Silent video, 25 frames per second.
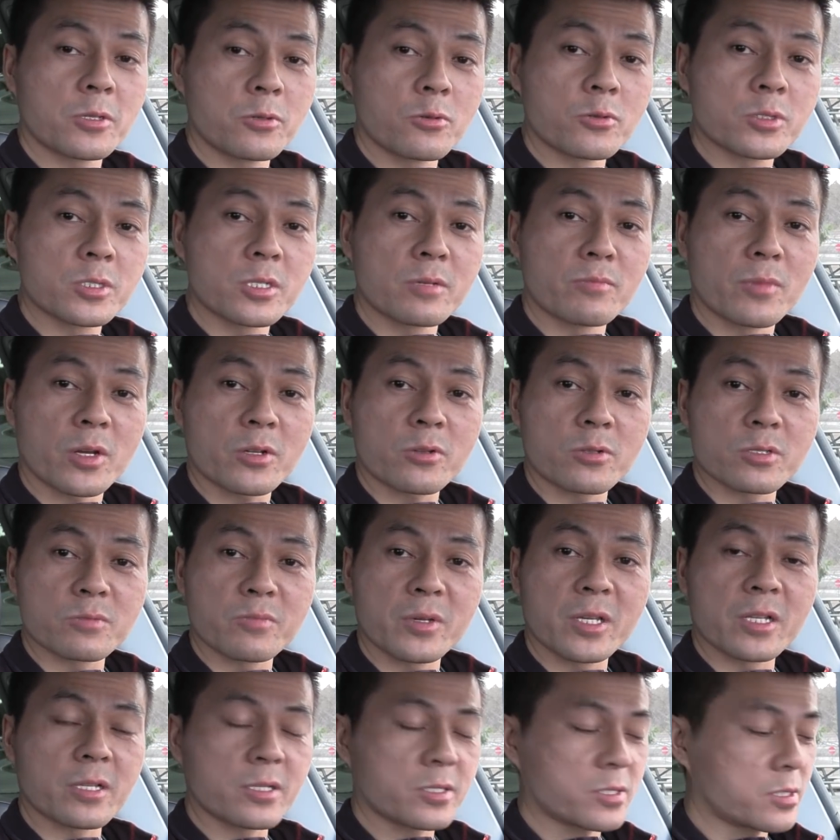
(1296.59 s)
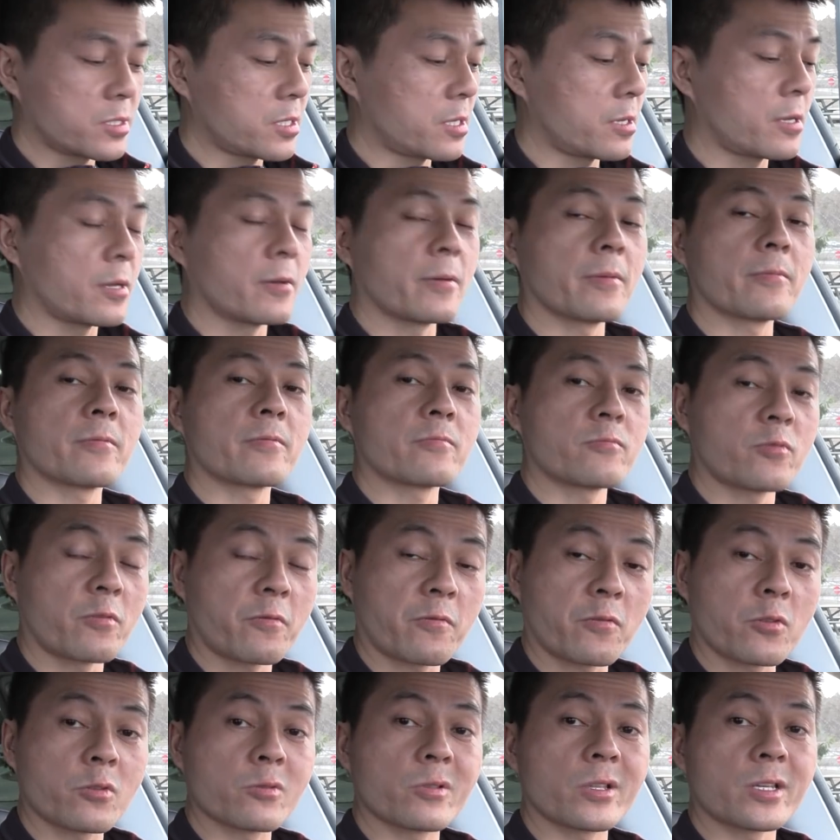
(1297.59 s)
using Marcusbil's
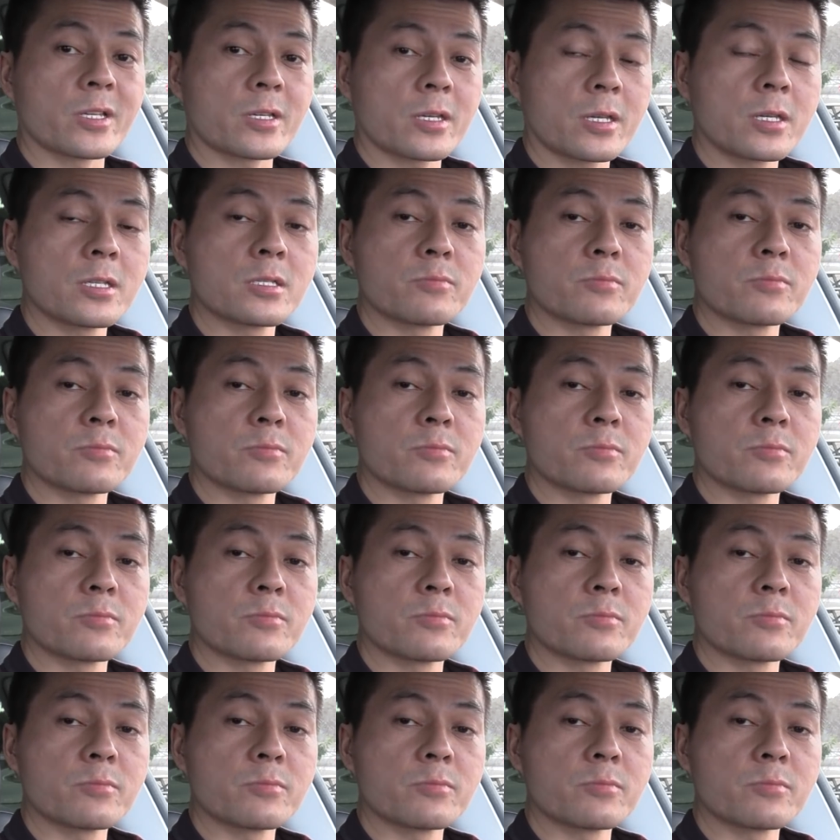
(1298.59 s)
referral link.